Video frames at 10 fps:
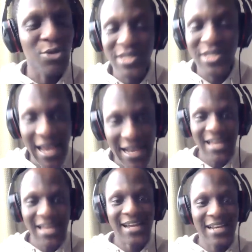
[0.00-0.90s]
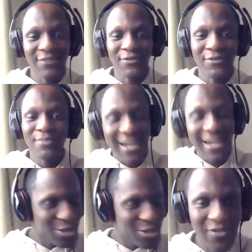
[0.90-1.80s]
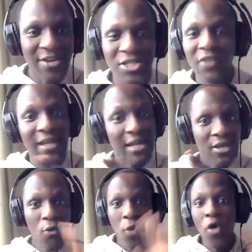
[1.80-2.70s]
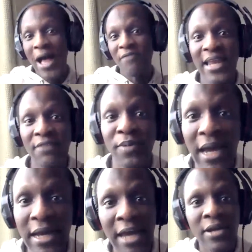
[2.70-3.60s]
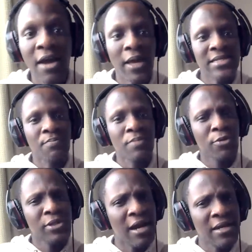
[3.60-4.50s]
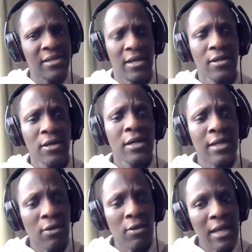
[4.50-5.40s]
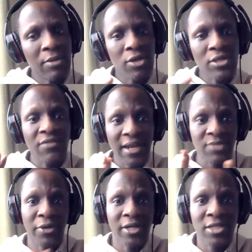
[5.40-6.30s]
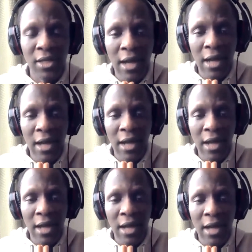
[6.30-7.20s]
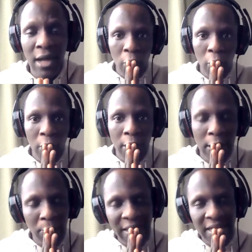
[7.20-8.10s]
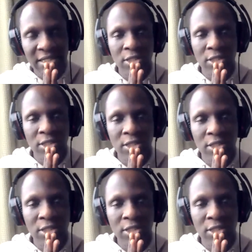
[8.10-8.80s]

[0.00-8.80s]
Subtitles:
exactly, from 0 to 100, you just discover that, whoa, I've been left behind. And you now realize that people that are already there. Now, let me just give an experience. I went for, there's this something called